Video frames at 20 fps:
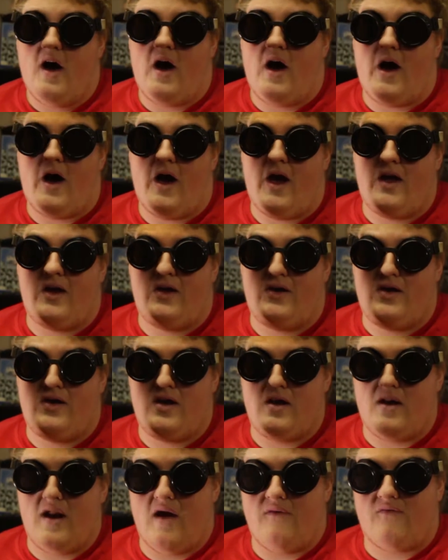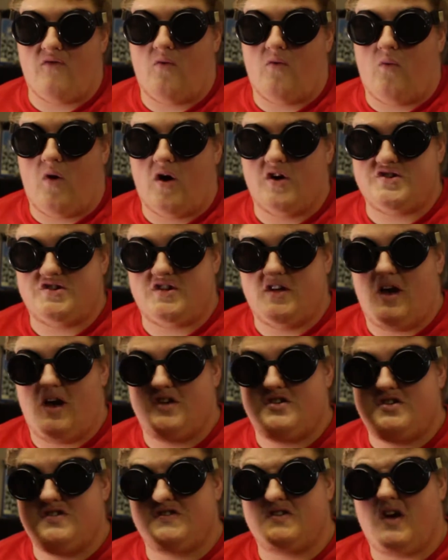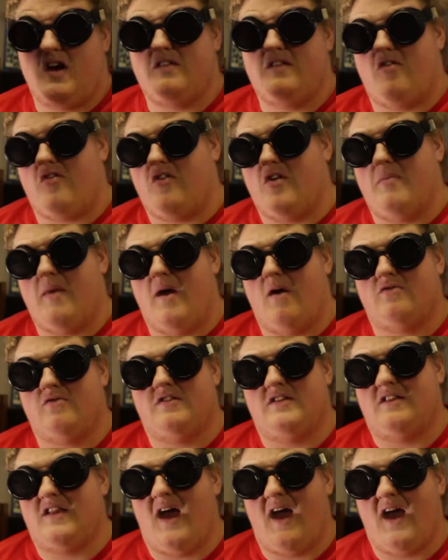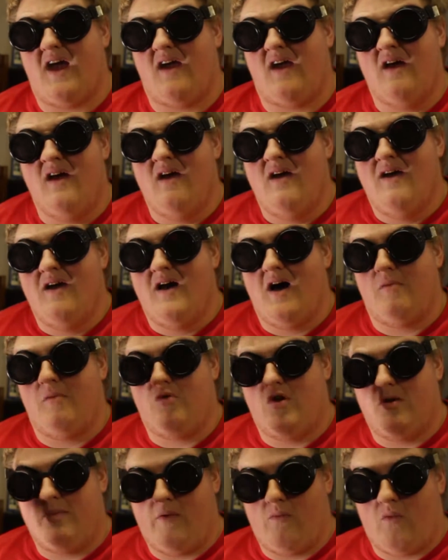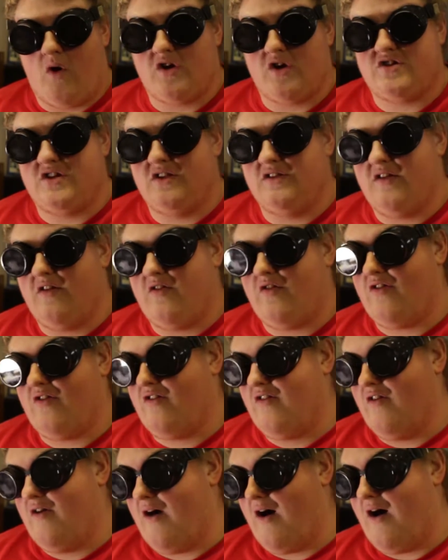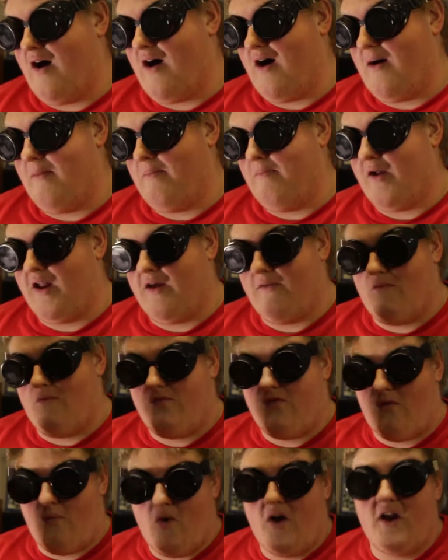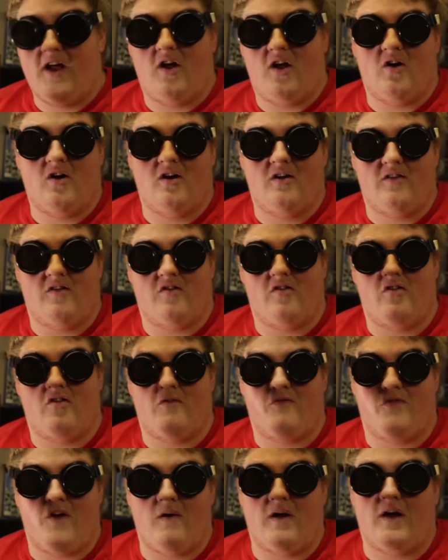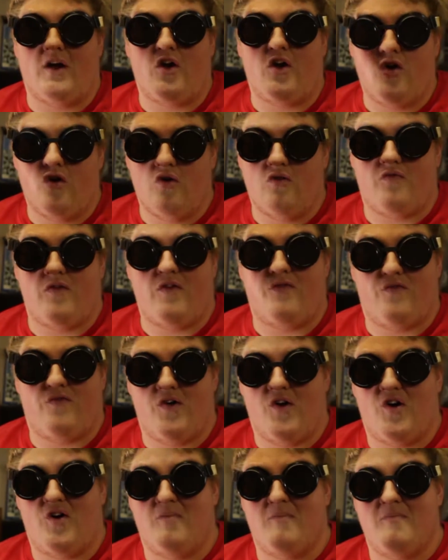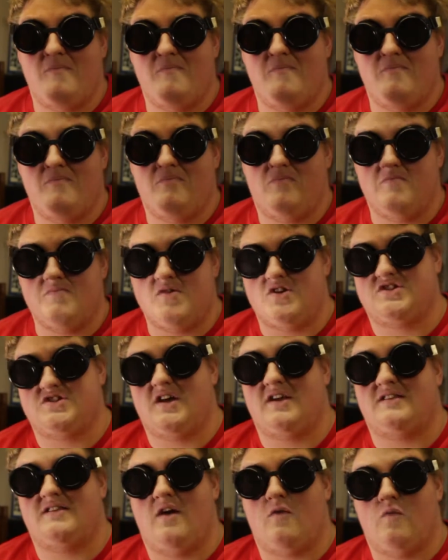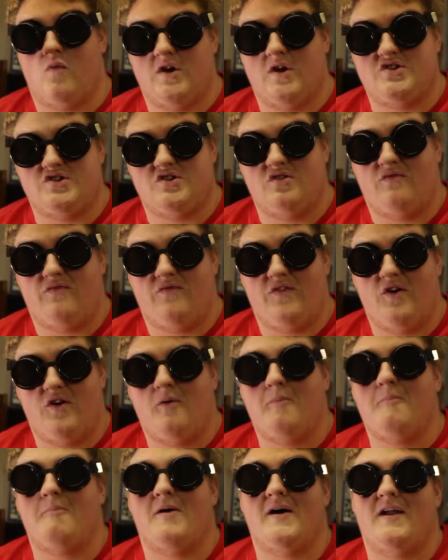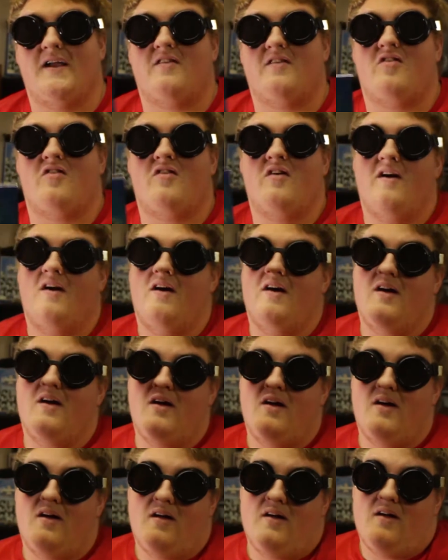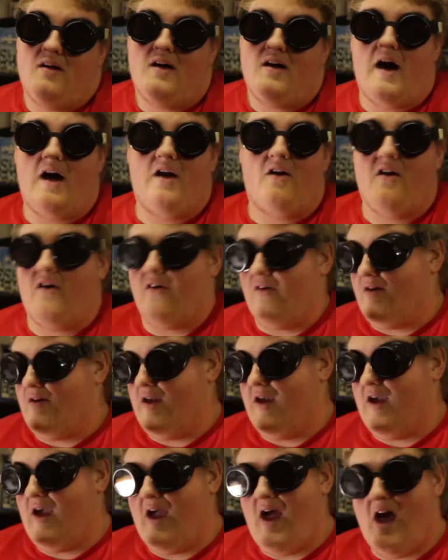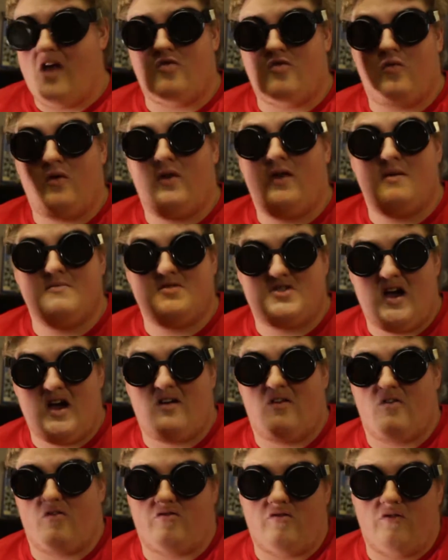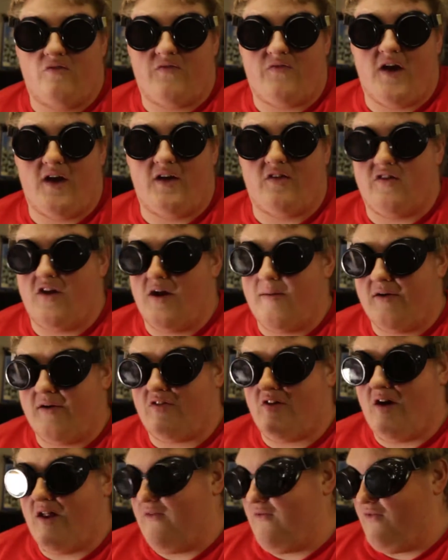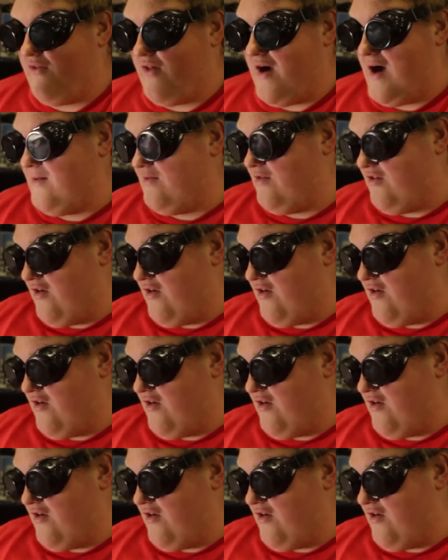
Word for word: I never watched it. I just got this in the mail today. I'm going to be watching this. Uh, but it, from what I heard, this is a very goofy film, much like the original film, but it's I don't know. It, it has William Shatner's Two Face, and I'm excited for that.